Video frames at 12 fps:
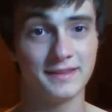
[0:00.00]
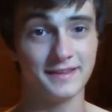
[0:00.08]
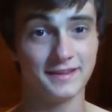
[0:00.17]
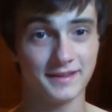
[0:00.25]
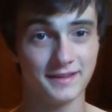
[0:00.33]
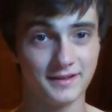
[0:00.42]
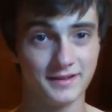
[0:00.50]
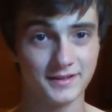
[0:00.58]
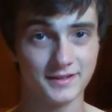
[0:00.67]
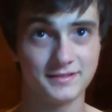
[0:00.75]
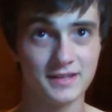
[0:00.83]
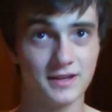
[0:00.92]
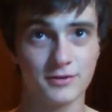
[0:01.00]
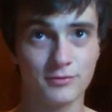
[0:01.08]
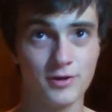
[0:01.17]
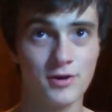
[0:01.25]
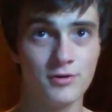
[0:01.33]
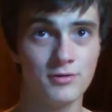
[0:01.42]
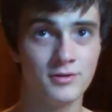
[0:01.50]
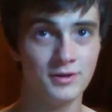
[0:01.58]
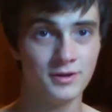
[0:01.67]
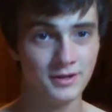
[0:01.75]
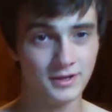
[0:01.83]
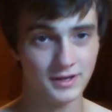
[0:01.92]
Like in Sekiro,
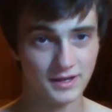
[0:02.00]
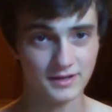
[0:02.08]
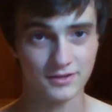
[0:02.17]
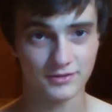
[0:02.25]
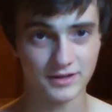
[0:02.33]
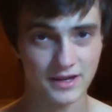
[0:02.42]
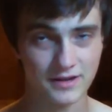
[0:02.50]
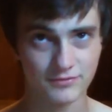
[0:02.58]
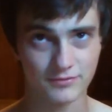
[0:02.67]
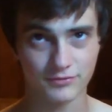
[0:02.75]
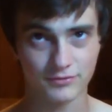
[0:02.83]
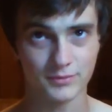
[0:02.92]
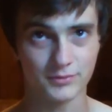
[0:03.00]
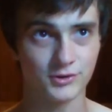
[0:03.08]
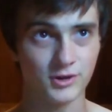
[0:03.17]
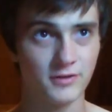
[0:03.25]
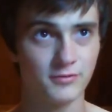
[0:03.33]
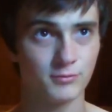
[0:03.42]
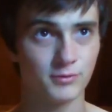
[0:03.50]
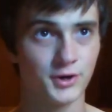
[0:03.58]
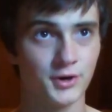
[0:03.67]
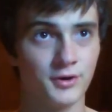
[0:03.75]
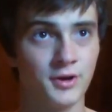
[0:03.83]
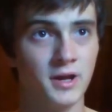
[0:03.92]
another game from
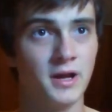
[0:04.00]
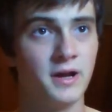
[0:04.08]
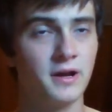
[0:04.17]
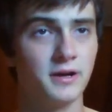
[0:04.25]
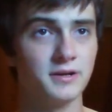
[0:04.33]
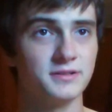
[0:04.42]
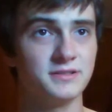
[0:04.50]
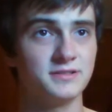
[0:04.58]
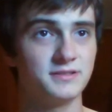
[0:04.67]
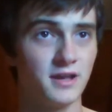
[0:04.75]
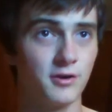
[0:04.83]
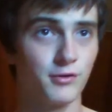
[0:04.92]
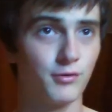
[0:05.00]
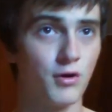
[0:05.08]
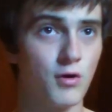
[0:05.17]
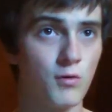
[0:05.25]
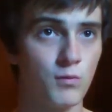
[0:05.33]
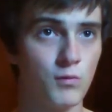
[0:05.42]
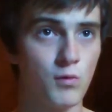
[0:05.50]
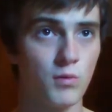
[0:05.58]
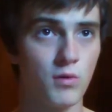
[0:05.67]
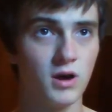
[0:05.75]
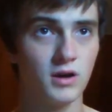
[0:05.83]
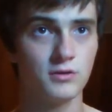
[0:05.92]
FromSoftware. Sekiro will
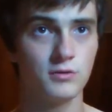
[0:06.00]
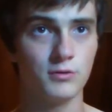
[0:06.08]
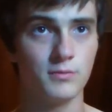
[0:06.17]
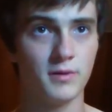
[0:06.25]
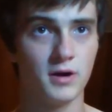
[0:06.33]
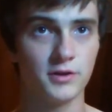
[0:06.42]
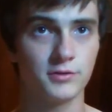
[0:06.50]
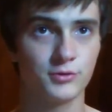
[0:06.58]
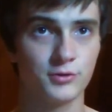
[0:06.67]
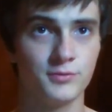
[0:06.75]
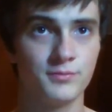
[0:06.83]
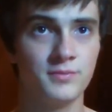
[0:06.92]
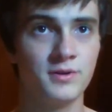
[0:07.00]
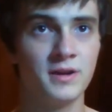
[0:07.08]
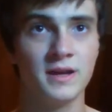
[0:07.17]
walk into a boss room.